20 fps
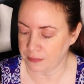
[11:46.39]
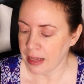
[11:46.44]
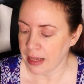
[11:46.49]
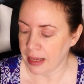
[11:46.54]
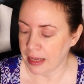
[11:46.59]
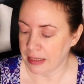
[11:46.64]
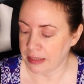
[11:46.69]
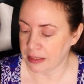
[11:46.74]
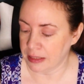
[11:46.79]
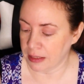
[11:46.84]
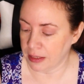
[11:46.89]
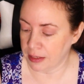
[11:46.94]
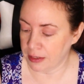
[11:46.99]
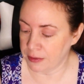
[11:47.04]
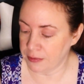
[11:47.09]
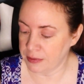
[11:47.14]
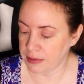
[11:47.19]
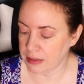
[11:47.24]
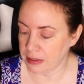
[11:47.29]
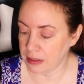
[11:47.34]
As
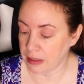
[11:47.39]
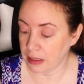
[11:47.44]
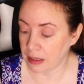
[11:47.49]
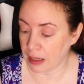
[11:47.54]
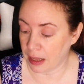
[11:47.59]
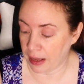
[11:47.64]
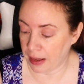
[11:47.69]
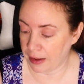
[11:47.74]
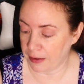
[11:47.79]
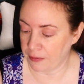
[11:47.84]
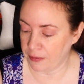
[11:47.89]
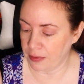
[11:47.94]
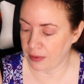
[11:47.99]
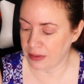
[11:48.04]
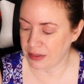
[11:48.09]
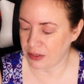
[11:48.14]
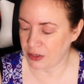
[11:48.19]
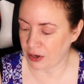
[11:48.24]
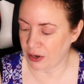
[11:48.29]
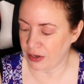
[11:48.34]
Liv's life
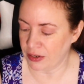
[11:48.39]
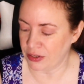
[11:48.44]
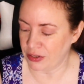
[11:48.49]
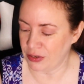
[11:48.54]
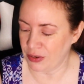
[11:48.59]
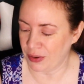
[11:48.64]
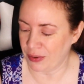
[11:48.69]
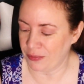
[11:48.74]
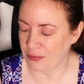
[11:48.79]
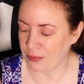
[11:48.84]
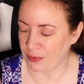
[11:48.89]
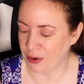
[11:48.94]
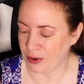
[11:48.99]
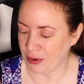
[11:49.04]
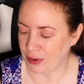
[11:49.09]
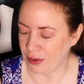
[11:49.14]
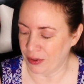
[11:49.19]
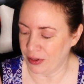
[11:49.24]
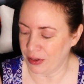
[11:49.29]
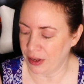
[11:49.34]
starts to
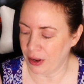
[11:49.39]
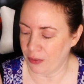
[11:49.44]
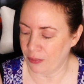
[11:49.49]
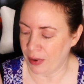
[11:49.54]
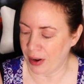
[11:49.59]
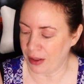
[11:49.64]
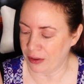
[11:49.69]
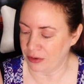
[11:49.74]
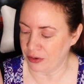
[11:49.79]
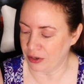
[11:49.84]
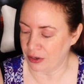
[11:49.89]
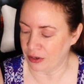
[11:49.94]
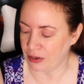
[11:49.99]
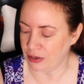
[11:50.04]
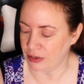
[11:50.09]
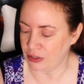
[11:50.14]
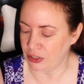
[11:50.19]
unfurl around her,